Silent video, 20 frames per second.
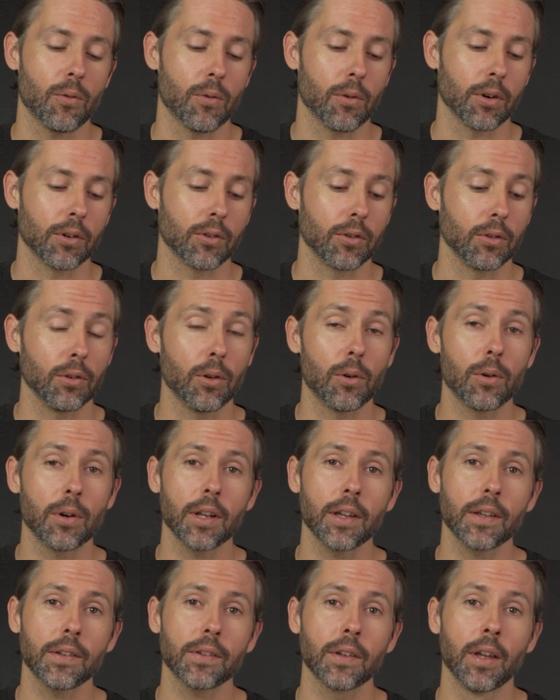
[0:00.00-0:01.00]
or
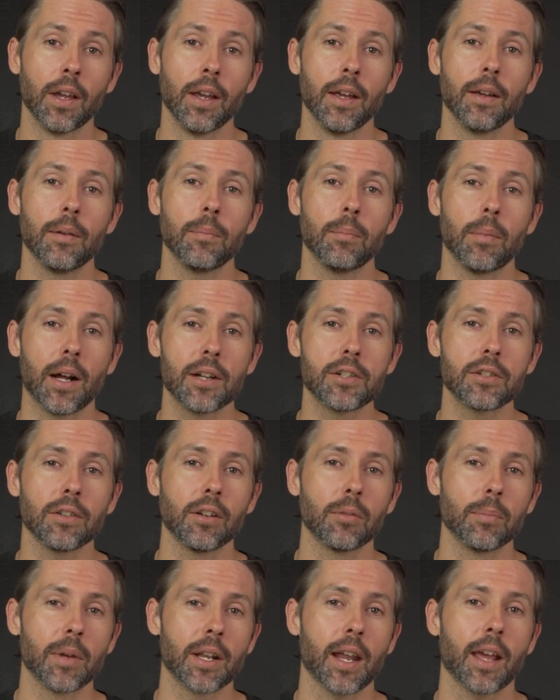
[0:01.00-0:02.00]
Glorious
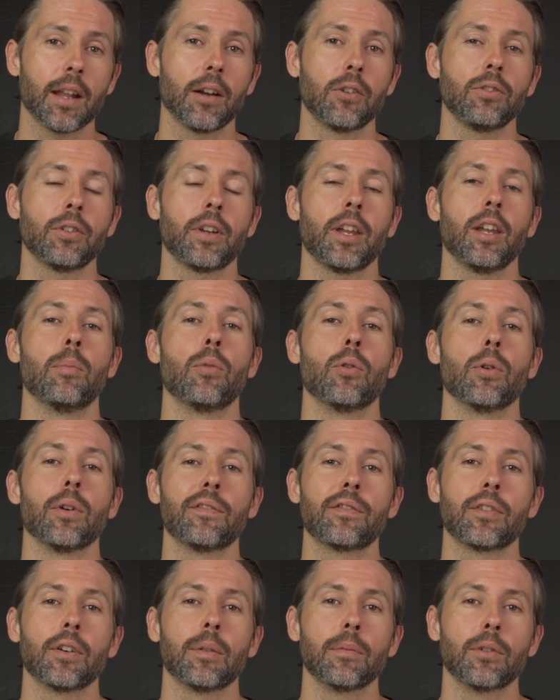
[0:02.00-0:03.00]
Modular Mechanical
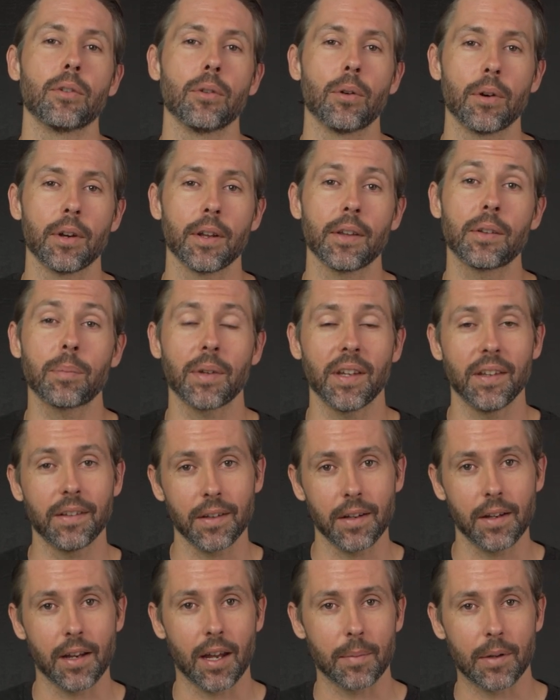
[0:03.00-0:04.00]
Keyboard from Glorious
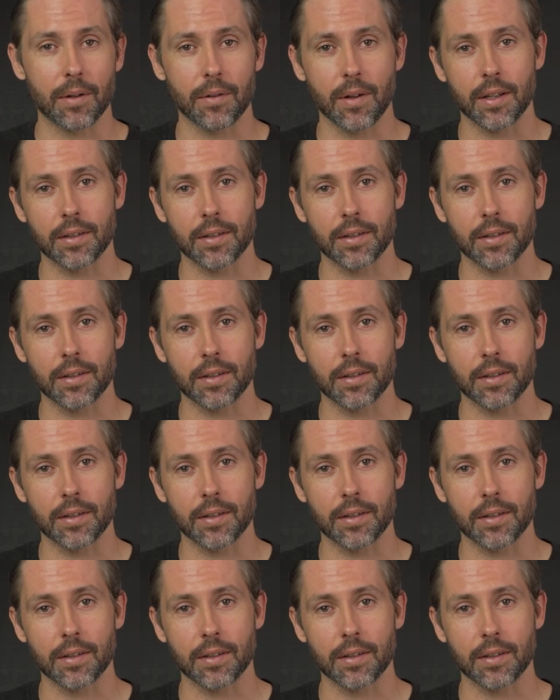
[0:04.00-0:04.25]
PC Gaming